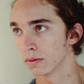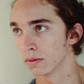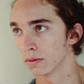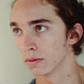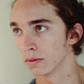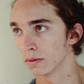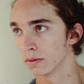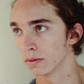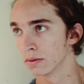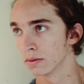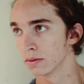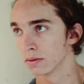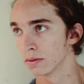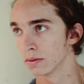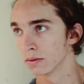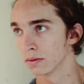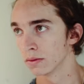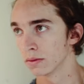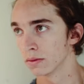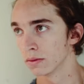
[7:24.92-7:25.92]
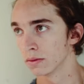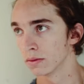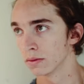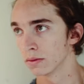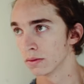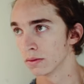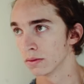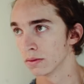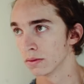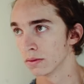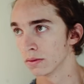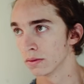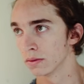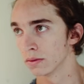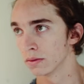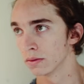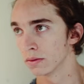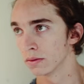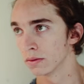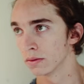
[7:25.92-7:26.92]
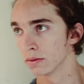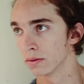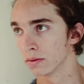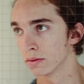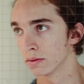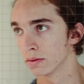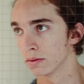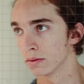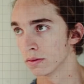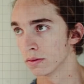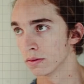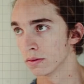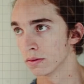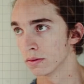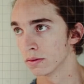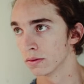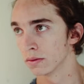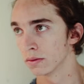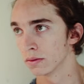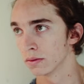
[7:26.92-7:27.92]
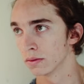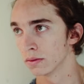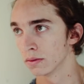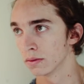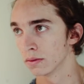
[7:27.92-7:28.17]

[no speech]